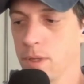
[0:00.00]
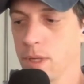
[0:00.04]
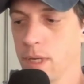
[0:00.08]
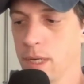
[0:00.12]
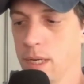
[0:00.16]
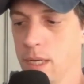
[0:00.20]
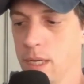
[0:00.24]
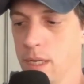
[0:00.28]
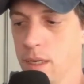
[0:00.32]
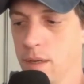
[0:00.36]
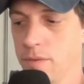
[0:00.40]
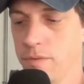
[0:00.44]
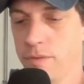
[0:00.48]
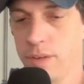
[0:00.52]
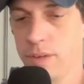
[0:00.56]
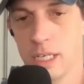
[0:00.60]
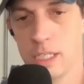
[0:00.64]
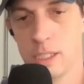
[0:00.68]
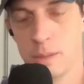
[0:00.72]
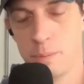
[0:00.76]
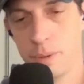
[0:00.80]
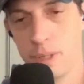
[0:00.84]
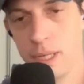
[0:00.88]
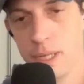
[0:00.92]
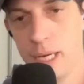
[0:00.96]
in a
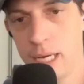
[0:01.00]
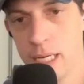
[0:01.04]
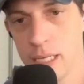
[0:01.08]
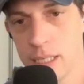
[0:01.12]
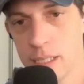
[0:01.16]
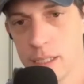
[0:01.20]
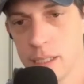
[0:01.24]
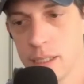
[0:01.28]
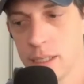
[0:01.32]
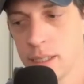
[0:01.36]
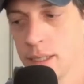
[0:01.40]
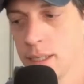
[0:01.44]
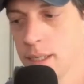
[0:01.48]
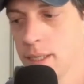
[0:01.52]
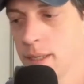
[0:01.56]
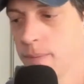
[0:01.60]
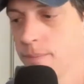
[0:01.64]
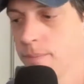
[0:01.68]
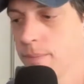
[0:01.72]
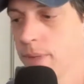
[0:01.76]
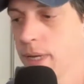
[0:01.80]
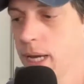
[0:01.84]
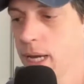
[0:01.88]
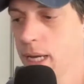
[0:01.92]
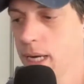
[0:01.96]
fixed place.
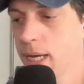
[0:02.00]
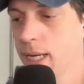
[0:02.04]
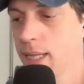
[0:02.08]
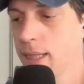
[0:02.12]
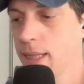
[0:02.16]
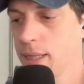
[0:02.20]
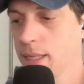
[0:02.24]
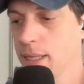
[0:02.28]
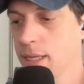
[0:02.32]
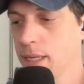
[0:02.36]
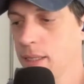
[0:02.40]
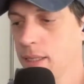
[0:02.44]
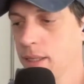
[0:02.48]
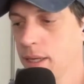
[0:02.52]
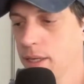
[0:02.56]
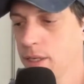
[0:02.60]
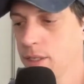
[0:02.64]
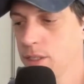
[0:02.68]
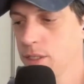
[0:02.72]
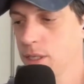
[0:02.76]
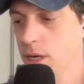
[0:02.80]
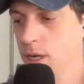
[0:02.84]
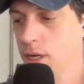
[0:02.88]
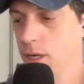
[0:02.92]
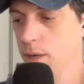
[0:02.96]
And I think, like you're
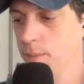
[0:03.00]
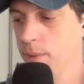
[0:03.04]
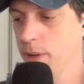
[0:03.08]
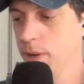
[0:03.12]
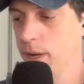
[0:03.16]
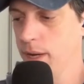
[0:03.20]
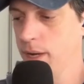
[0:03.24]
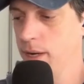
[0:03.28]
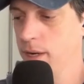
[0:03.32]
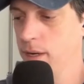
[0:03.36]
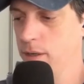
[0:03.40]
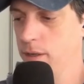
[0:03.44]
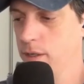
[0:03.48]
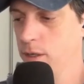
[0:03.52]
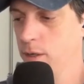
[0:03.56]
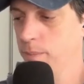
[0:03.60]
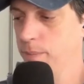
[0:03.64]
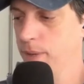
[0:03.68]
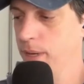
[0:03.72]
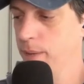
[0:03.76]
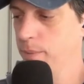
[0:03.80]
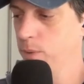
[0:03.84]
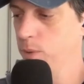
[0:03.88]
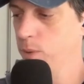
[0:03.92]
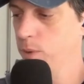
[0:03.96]
talking about, Aaron,
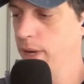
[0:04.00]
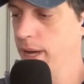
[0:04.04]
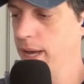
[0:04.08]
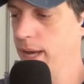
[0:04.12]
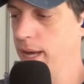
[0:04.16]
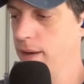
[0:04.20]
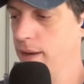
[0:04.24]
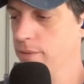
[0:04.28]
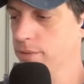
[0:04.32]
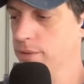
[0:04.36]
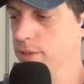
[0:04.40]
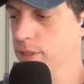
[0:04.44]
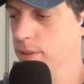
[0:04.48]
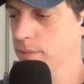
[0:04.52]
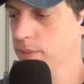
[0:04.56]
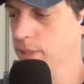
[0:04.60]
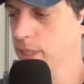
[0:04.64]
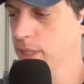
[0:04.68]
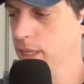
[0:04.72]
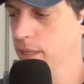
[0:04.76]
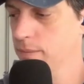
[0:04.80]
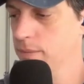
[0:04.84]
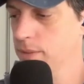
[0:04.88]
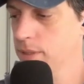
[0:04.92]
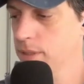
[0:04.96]
people have
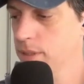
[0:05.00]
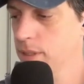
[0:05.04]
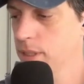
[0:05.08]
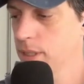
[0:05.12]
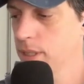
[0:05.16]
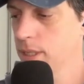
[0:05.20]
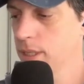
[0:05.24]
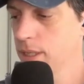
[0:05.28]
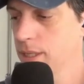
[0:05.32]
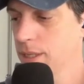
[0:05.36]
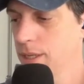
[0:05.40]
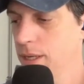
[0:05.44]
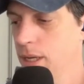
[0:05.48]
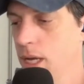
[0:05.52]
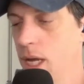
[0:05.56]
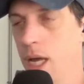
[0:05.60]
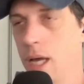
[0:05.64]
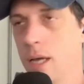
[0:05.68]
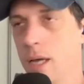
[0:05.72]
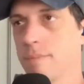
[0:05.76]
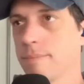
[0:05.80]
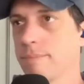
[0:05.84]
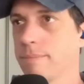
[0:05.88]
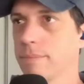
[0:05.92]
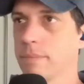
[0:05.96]
sometimes,
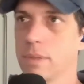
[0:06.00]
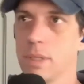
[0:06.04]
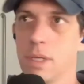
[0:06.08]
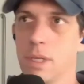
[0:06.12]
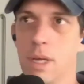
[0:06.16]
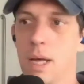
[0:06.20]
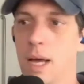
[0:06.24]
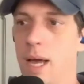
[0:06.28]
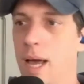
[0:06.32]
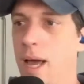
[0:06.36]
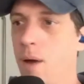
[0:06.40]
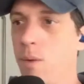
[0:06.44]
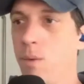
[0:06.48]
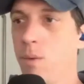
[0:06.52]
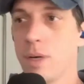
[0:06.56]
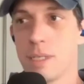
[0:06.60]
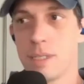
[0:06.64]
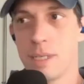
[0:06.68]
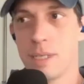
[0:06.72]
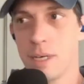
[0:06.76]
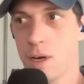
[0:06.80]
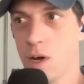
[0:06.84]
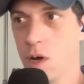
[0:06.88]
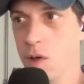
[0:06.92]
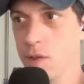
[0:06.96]
I want to
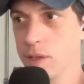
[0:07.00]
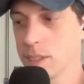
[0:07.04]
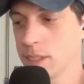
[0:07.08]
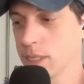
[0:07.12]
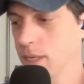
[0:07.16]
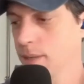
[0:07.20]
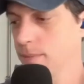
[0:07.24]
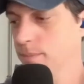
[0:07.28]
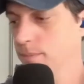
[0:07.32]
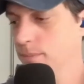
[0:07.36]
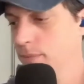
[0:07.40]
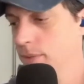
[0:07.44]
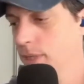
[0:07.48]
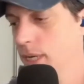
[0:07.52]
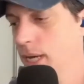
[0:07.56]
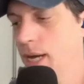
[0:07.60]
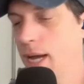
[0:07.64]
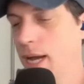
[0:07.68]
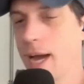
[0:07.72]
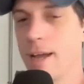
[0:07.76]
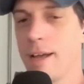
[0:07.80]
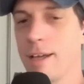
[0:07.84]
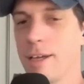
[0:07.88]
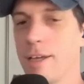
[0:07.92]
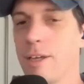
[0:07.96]
say all the time.
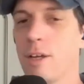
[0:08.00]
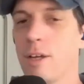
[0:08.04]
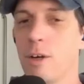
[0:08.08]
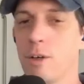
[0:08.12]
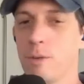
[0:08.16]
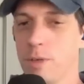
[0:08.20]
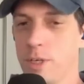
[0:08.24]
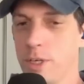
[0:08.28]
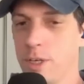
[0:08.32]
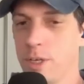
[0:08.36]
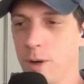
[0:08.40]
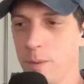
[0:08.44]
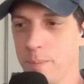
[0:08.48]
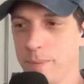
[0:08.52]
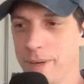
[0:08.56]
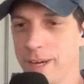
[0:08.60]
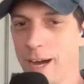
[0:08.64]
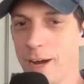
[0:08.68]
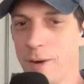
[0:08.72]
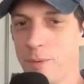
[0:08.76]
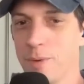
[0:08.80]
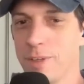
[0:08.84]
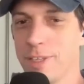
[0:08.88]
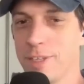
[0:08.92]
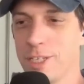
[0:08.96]
I you know me,
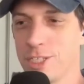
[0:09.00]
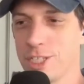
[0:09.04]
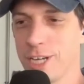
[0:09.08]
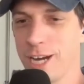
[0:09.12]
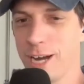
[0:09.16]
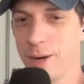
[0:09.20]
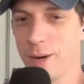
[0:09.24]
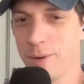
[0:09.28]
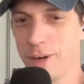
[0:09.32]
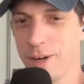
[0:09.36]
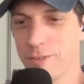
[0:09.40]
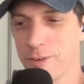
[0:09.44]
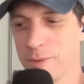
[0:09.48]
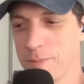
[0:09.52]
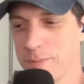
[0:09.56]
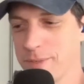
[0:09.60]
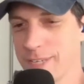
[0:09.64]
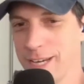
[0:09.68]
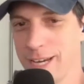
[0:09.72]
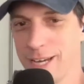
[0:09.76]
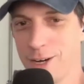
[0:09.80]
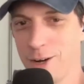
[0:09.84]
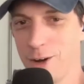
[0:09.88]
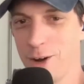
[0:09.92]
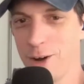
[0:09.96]
I really shy away from
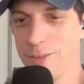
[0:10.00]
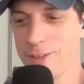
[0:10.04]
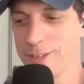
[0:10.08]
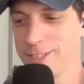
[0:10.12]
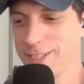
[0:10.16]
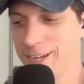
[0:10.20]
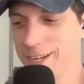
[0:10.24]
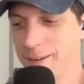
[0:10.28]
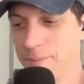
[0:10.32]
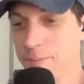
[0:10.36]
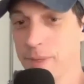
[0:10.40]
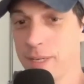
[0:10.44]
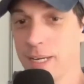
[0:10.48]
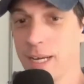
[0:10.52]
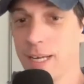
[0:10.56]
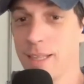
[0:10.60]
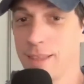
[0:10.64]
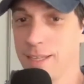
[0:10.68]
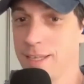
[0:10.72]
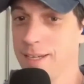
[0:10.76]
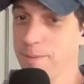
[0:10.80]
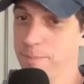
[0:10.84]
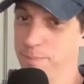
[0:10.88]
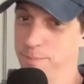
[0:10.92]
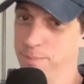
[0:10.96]
saying all the time, but I
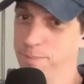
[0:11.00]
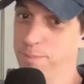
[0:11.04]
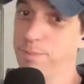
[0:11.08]
think